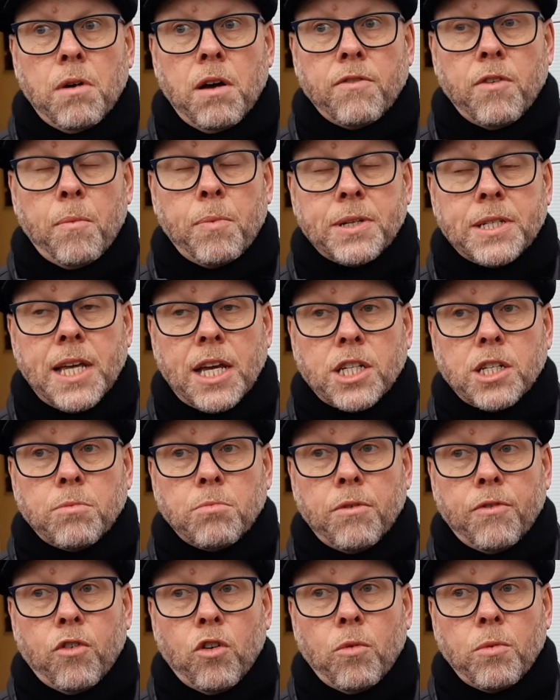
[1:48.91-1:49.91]

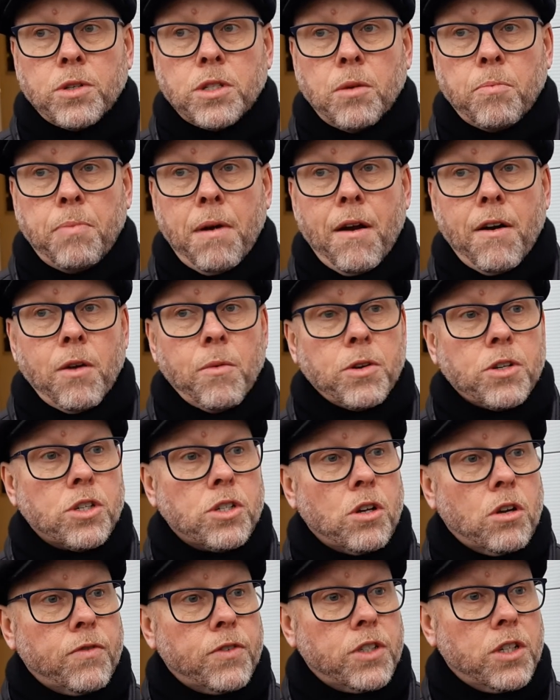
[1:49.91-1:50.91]
performance at Bury, which
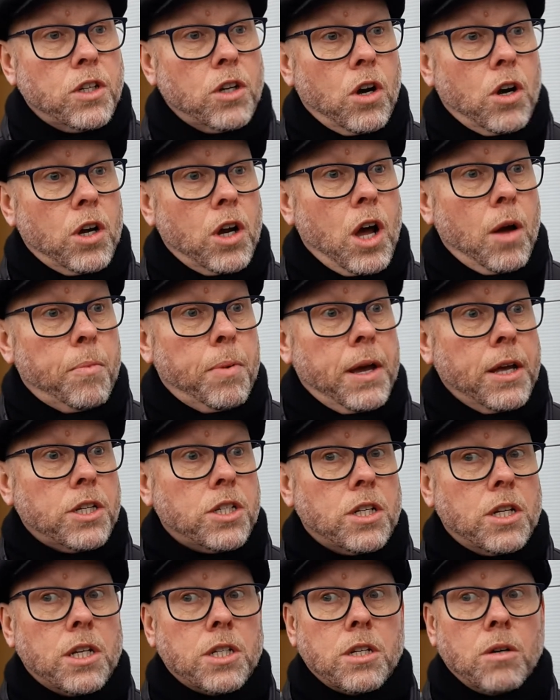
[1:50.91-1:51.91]
is obviously not on our
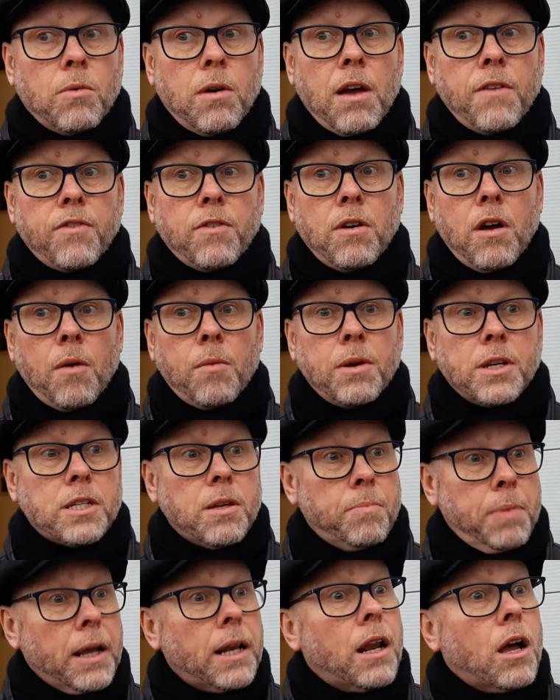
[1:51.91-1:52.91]
pitch, and that's away from home, and that's a
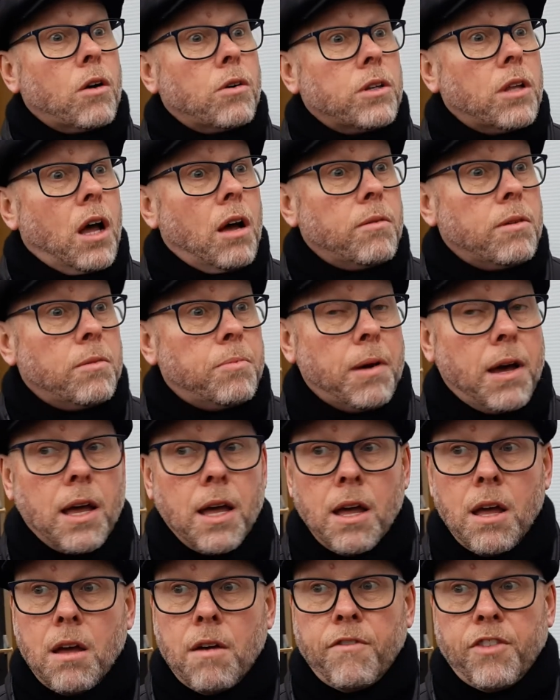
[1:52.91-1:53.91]
big level derby.
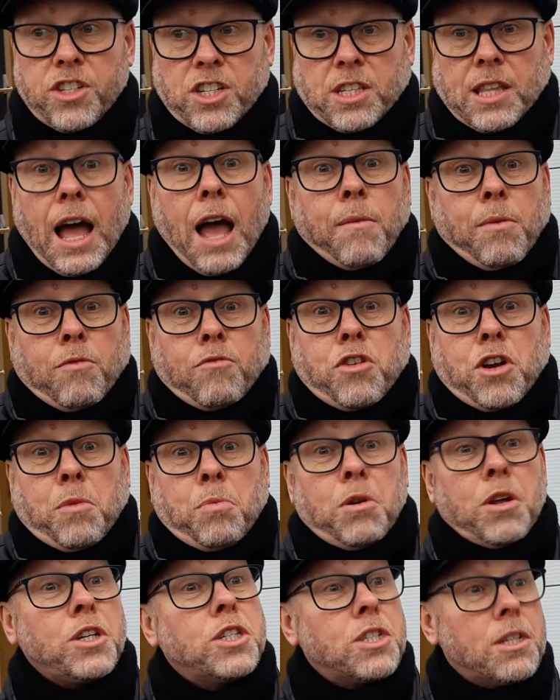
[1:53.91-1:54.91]
But today we're really
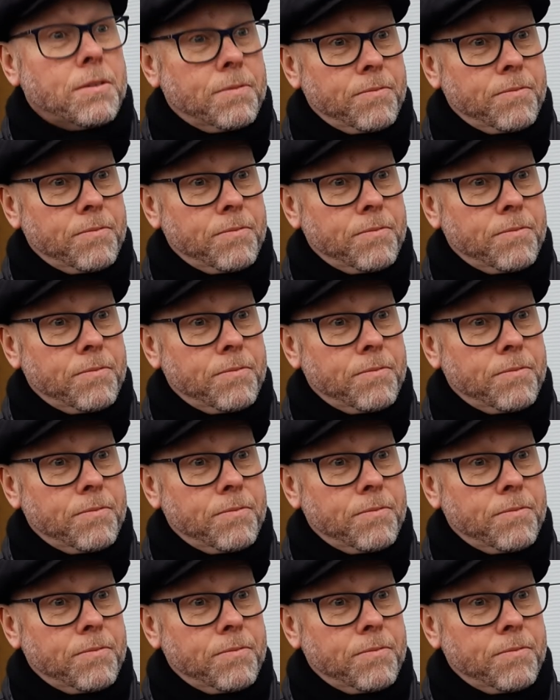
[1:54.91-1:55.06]
pleased.